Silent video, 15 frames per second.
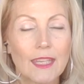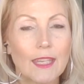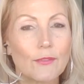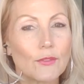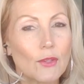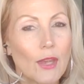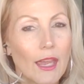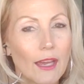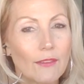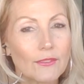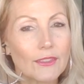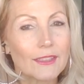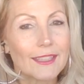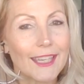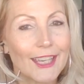if you
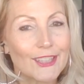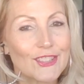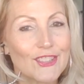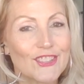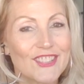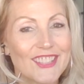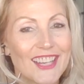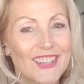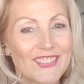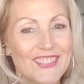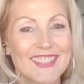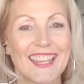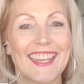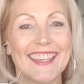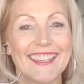ever catch yourself
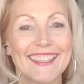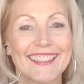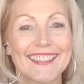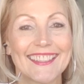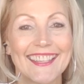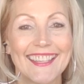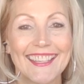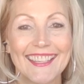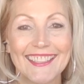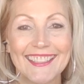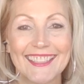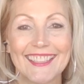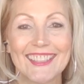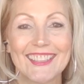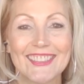saying,
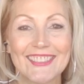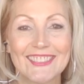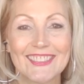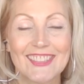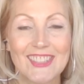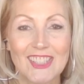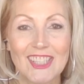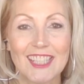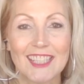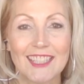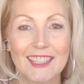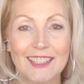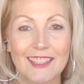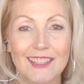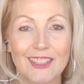you know,
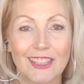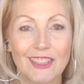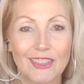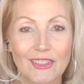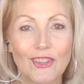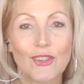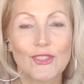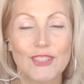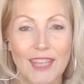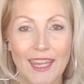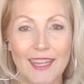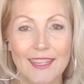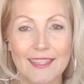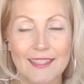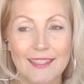gee, the good old
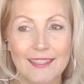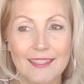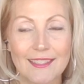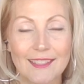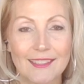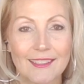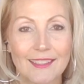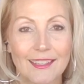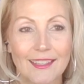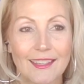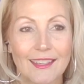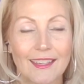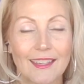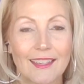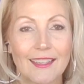days,
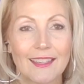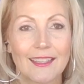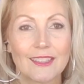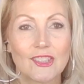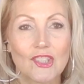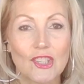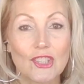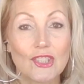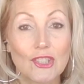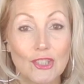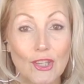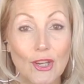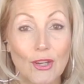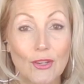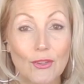just
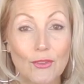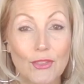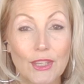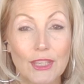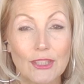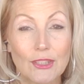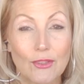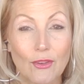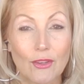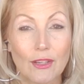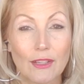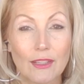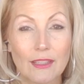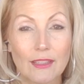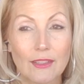know that
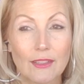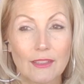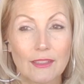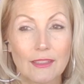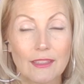you're